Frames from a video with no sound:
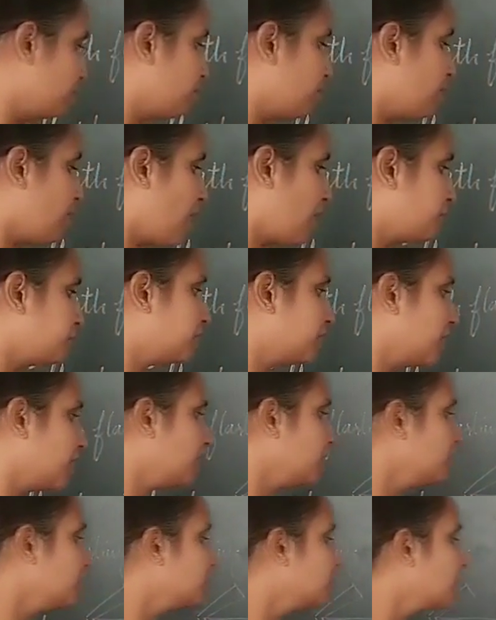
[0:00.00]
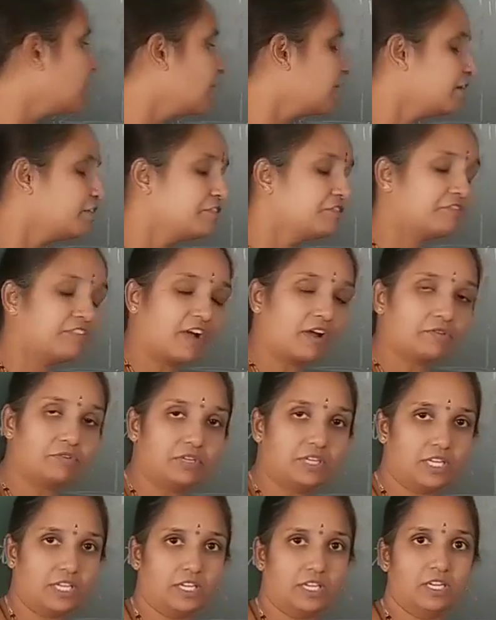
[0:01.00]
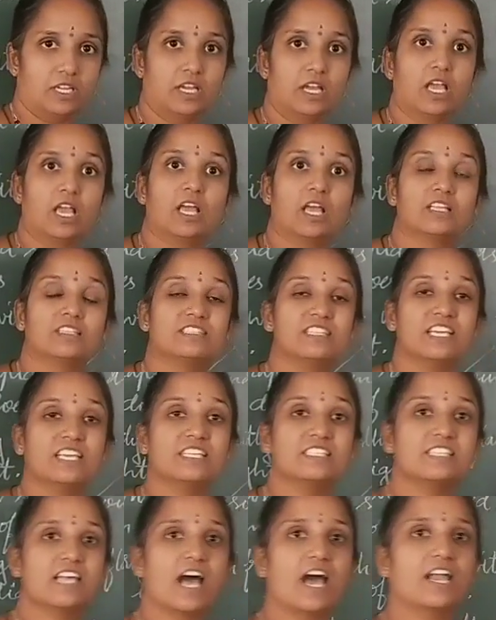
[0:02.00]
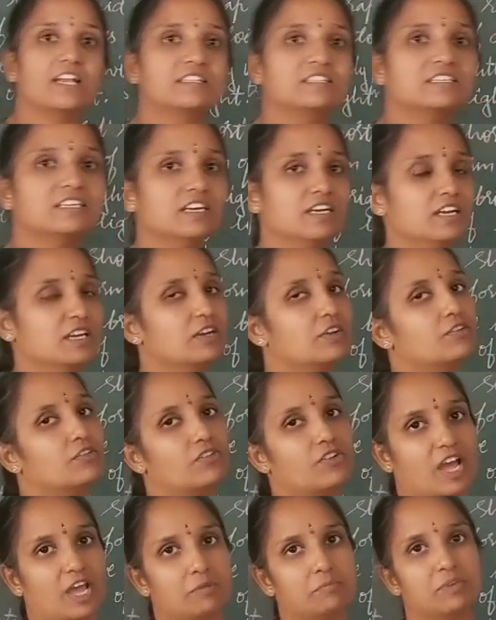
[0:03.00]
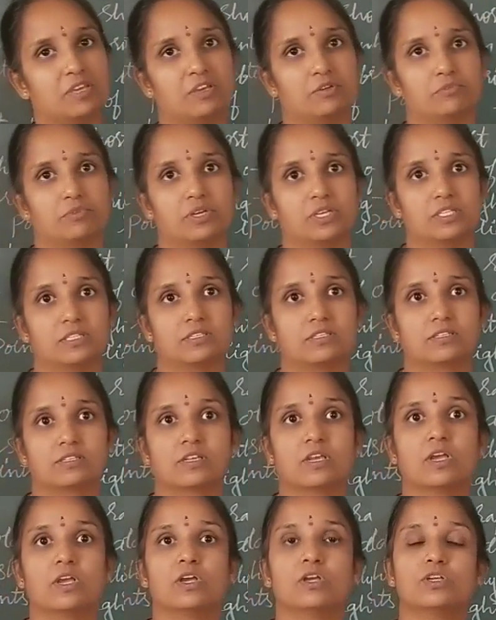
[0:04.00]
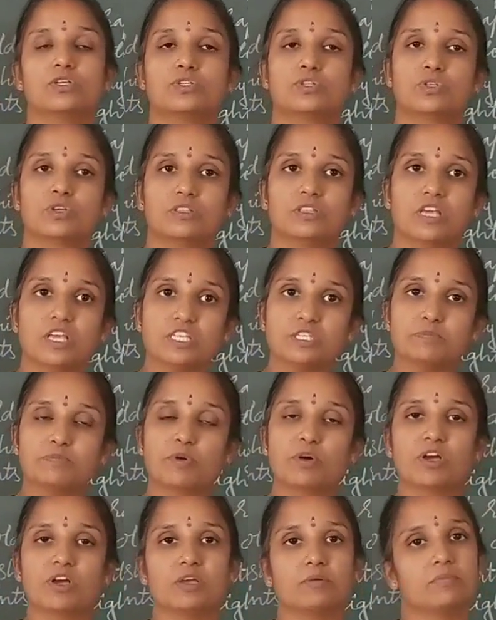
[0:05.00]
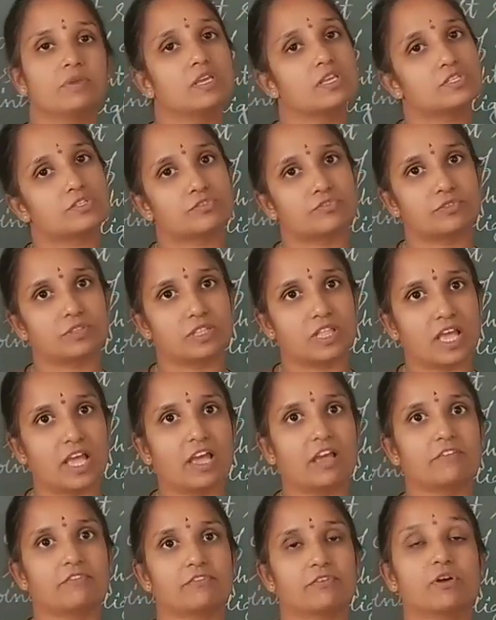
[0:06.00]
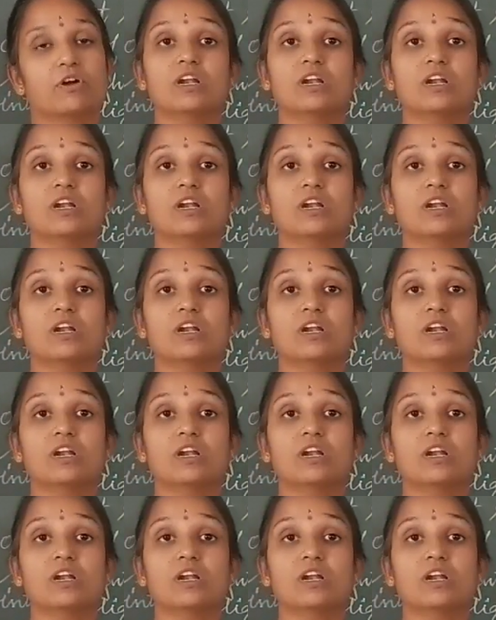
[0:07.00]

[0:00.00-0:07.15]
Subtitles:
mountain and fountain. These are the rhyming words. So this poem is there for